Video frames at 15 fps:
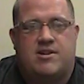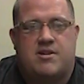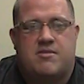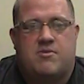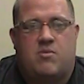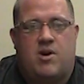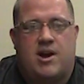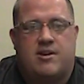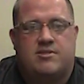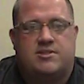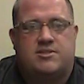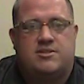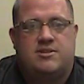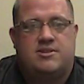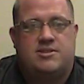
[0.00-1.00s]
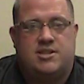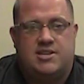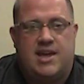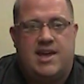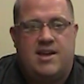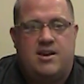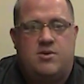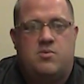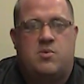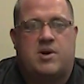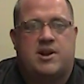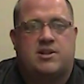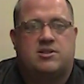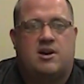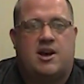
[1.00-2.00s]
here at Wirez. Today, we're
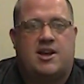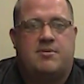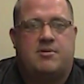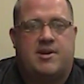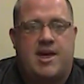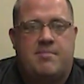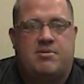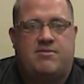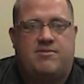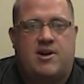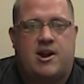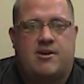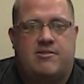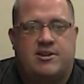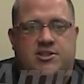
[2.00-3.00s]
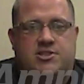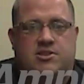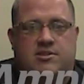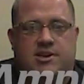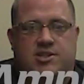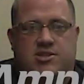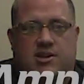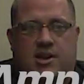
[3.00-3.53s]
going to talk about amplifier installation